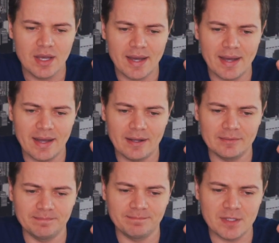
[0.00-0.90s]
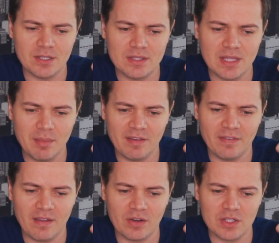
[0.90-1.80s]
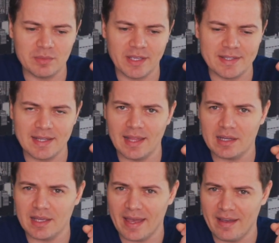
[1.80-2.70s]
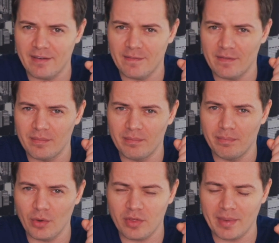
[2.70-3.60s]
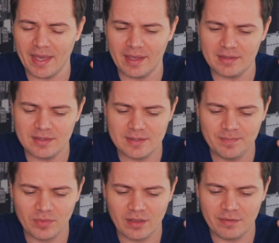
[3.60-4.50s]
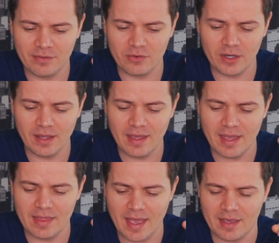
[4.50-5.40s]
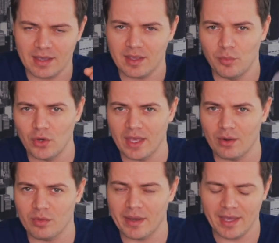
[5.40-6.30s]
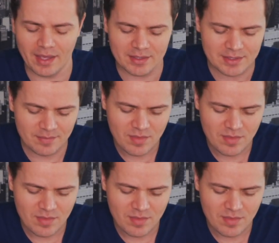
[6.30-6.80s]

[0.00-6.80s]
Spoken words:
So it's not my favorite, just because I like to have both of my hands free and I can communicate with my hands.